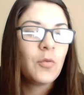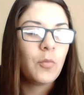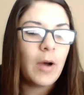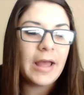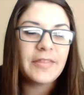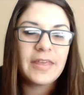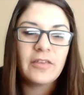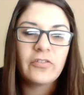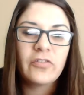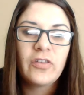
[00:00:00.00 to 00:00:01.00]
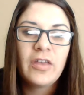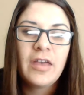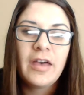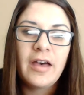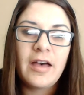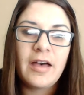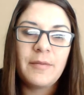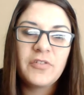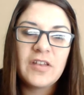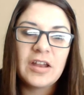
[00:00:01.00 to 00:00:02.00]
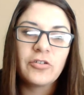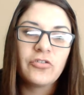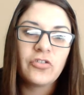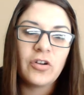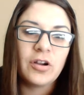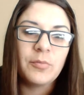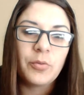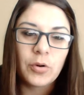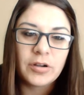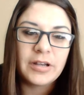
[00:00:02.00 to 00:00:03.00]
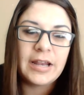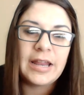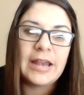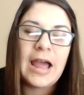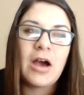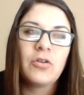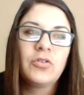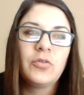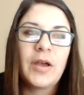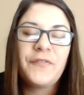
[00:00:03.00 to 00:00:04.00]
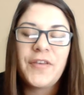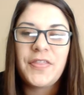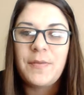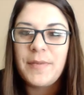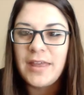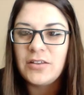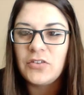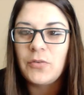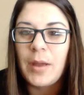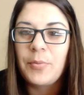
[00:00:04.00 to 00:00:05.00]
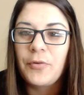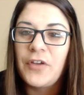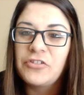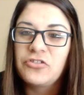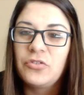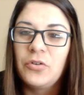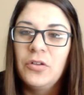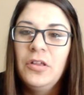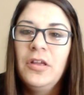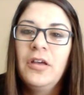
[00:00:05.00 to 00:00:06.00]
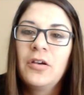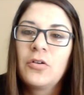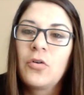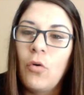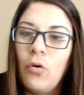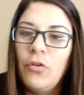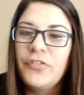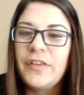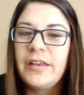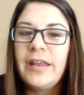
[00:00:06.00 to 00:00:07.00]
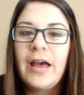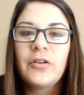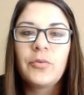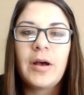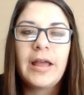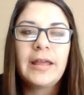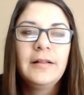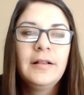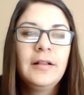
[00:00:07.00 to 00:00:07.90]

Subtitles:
why these standards are important and how do I fit them into my professional goals and how do I